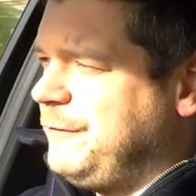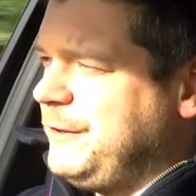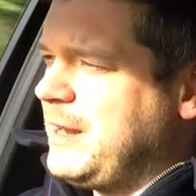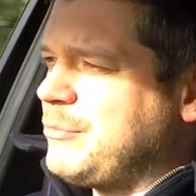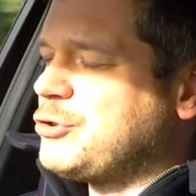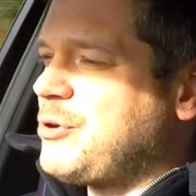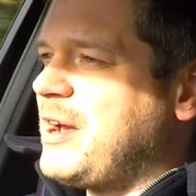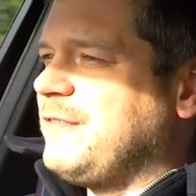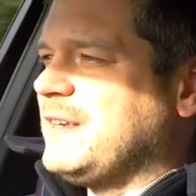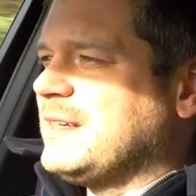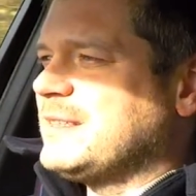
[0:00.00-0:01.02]
feel I'm
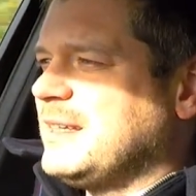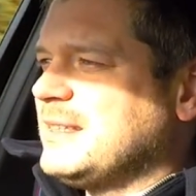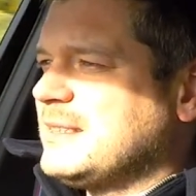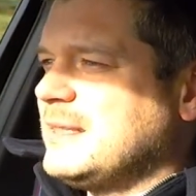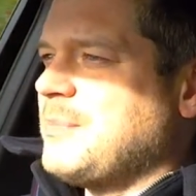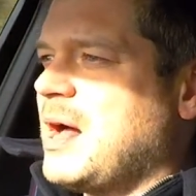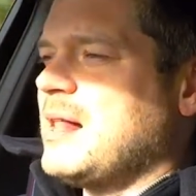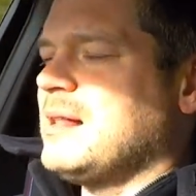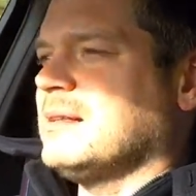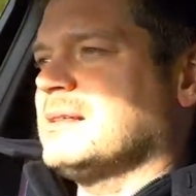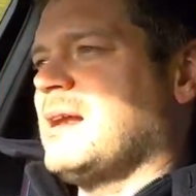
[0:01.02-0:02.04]
driving 60
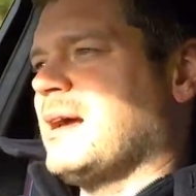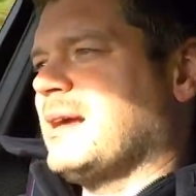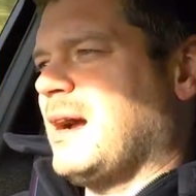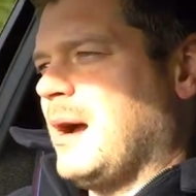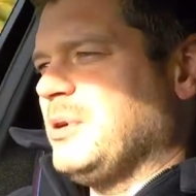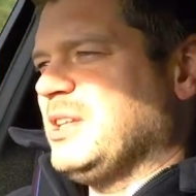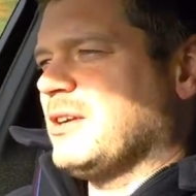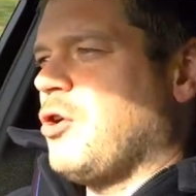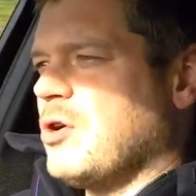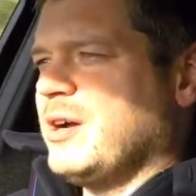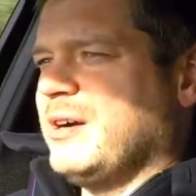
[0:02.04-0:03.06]
miles like I'm in a
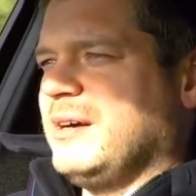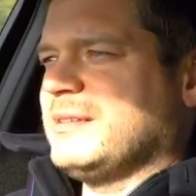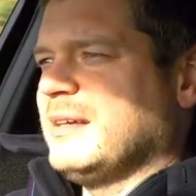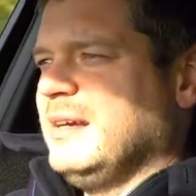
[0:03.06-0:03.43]
go-kart.